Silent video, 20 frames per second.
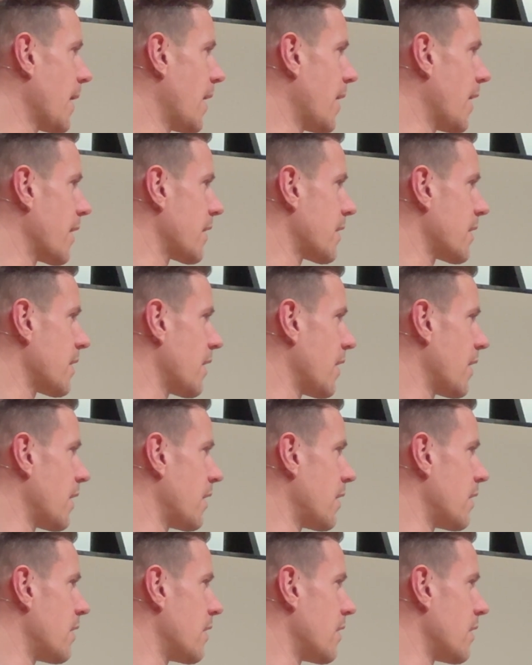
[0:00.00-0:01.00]
I
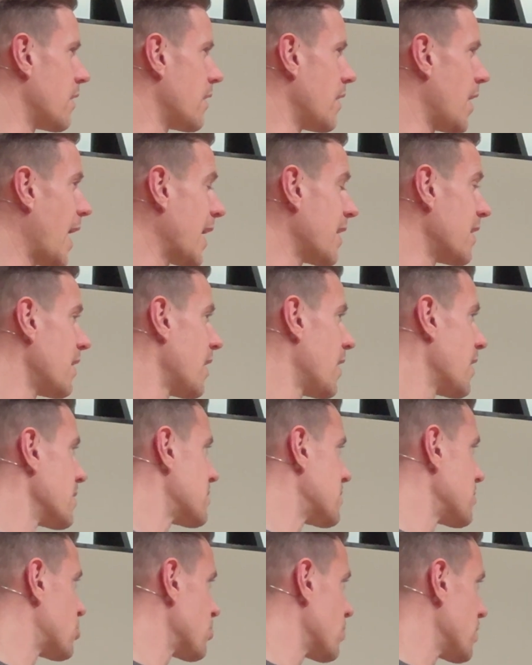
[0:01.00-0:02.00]
can uh, analyze
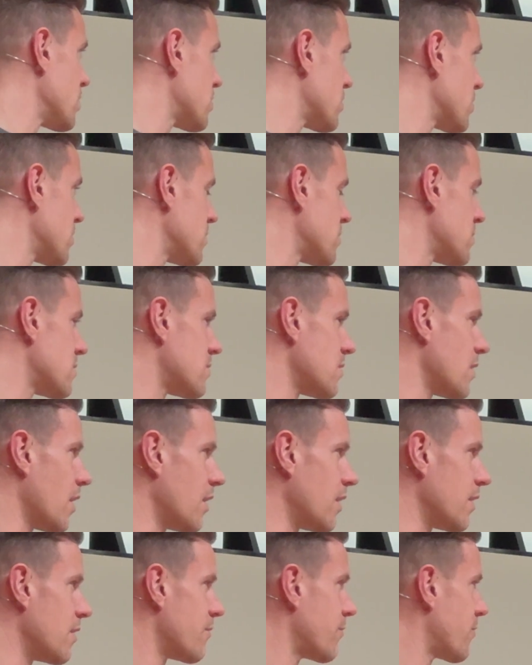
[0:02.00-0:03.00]
situations
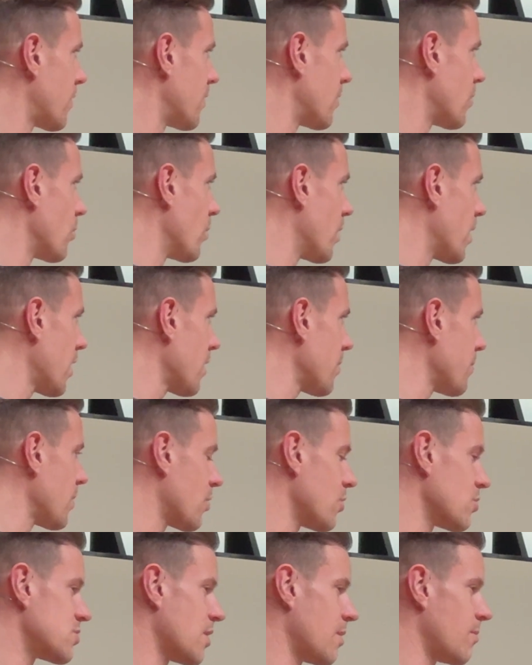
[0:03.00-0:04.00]
in a different way
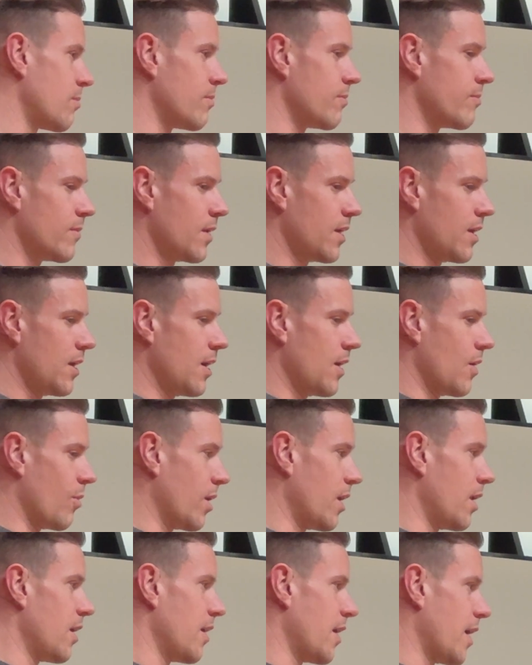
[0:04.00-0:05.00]
because I'm
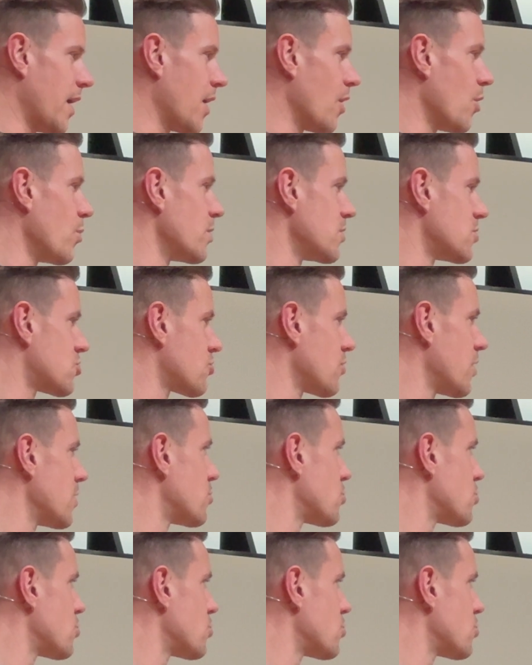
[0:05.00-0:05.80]
well. I always try